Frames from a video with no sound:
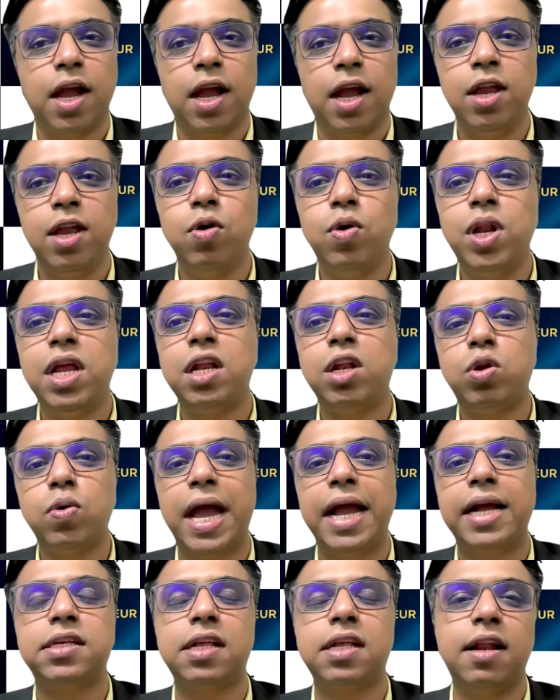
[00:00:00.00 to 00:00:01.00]
you need to
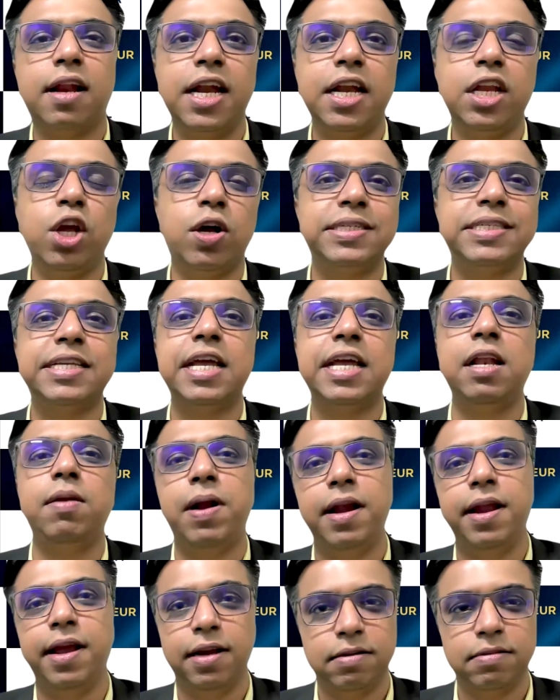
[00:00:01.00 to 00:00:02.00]
accelerate your skill
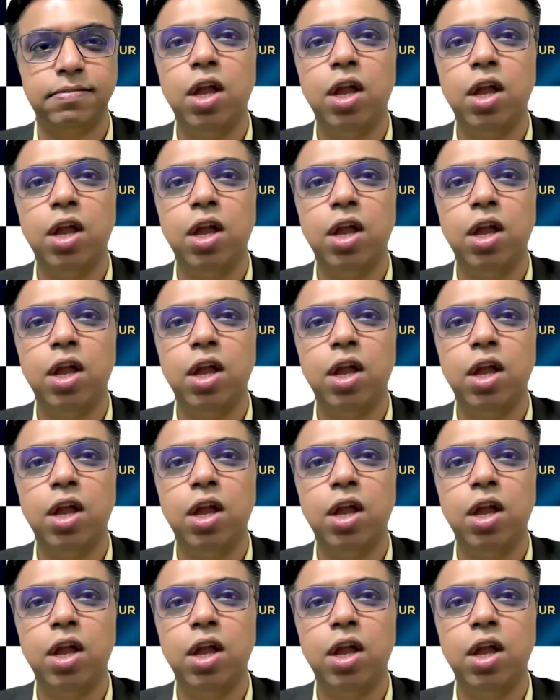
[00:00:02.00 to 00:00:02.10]
building.